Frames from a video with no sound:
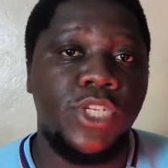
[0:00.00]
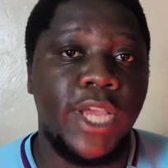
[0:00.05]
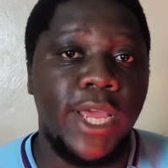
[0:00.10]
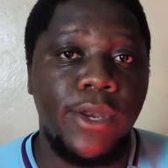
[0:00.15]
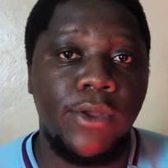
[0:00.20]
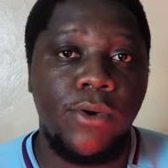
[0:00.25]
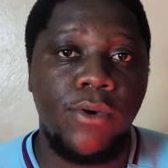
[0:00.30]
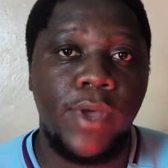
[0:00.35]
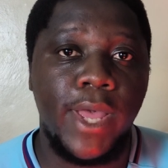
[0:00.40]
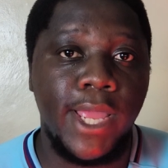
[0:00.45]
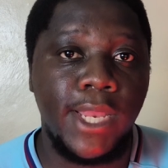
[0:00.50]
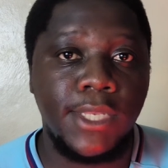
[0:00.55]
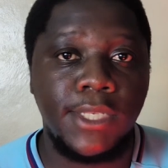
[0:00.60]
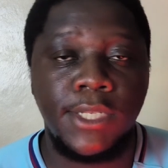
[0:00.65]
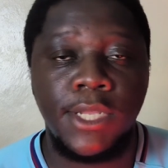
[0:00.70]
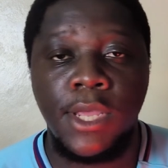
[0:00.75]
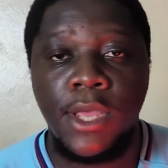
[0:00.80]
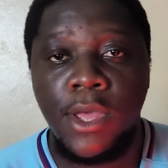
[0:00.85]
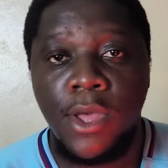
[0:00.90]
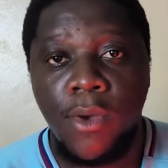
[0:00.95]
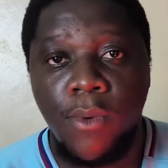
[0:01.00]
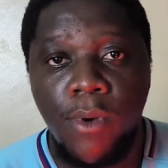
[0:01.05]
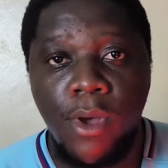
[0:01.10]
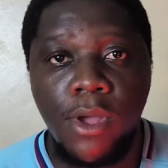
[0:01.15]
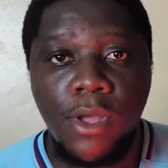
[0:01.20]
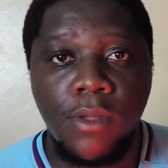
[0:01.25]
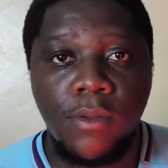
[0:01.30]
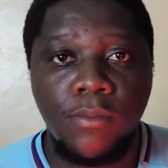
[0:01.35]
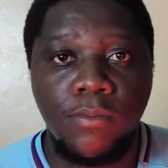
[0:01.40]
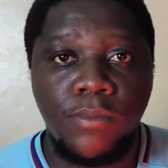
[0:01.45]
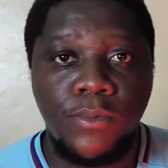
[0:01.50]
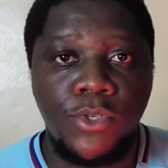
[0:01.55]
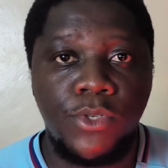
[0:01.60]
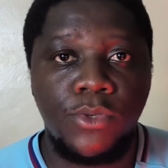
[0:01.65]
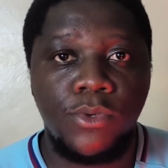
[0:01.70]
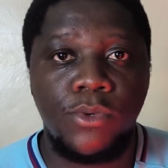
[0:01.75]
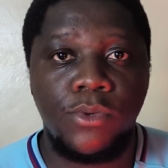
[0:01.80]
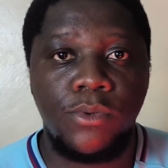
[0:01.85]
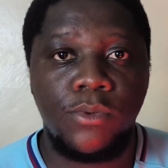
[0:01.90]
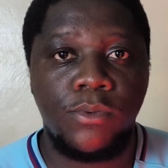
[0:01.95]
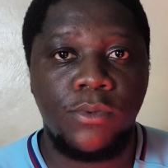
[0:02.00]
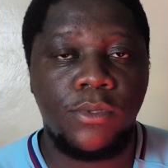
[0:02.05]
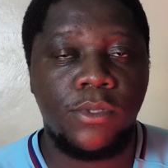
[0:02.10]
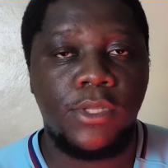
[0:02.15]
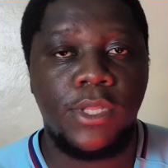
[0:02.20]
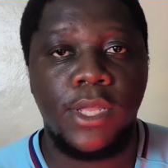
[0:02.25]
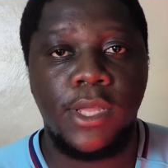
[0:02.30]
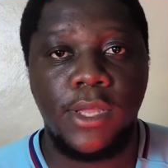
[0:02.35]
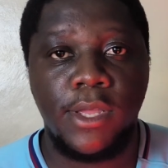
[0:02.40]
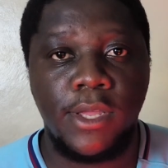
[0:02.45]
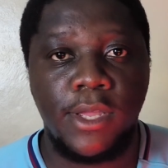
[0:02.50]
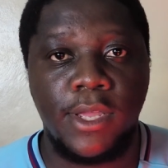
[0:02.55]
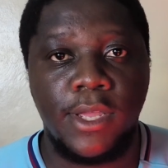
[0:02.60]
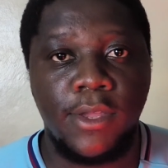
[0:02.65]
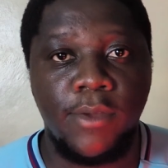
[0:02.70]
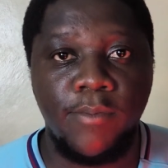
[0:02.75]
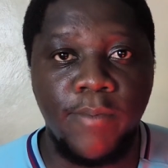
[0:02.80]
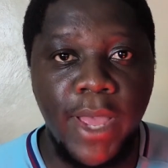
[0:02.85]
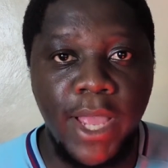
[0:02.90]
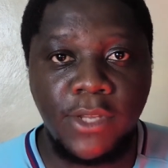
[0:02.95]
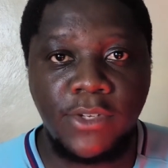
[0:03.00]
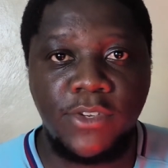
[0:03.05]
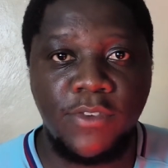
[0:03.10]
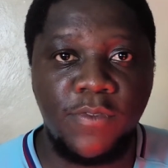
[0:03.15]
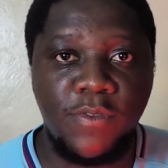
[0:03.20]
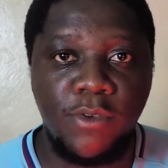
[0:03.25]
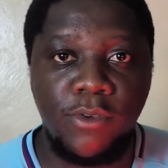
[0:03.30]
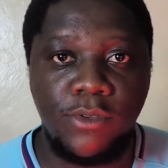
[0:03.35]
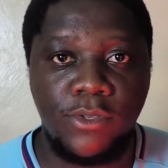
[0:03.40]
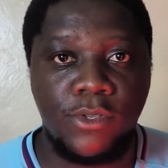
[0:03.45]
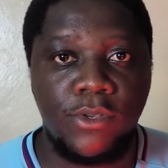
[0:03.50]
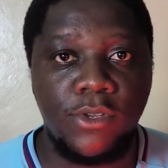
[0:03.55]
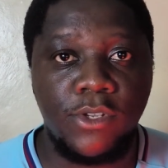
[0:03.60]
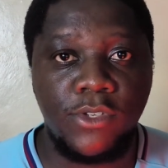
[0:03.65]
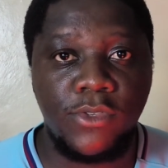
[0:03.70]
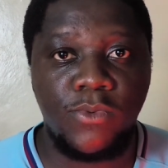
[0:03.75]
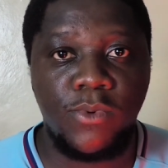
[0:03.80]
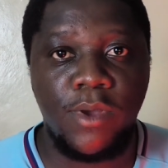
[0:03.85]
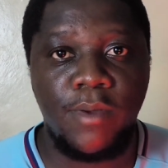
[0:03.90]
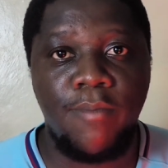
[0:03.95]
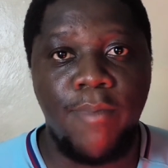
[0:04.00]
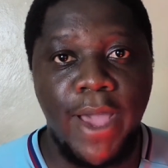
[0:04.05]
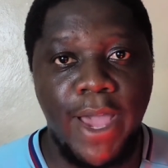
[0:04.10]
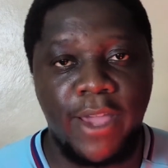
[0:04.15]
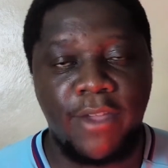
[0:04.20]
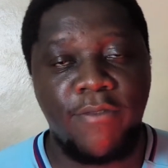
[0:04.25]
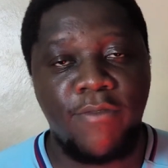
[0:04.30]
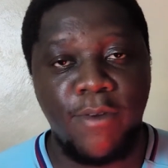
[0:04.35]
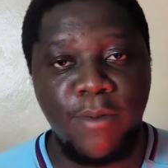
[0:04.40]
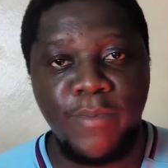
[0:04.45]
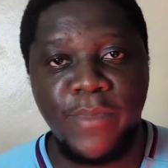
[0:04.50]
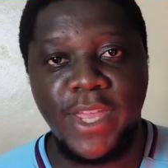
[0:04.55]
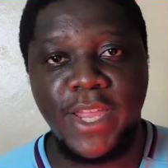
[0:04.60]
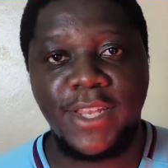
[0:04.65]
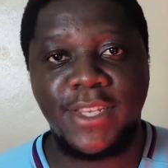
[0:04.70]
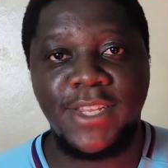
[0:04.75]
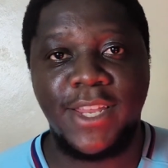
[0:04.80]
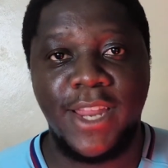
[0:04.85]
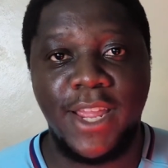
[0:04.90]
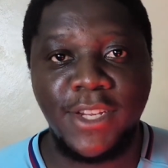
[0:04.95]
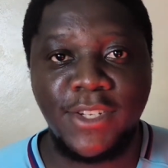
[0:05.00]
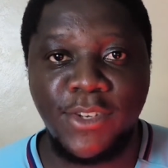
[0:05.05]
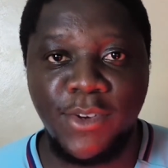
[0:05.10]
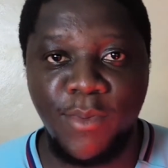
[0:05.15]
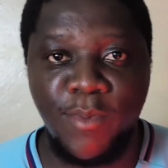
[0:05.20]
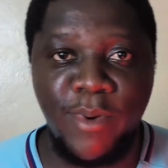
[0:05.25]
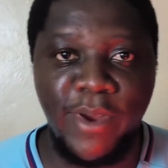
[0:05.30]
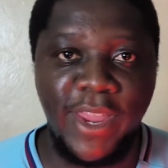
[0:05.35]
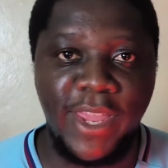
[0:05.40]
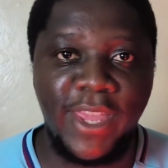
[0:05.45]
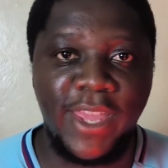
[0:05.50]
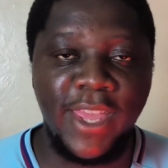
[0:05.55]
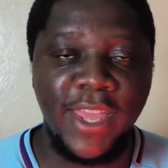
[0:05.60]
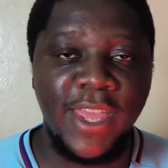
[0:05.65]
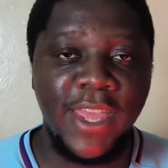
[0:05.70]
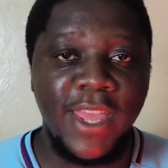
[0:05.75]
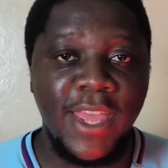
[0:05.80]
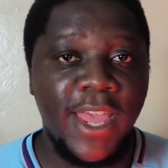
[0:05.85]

channel, and welcome to the match reviews, because we're back from the international break.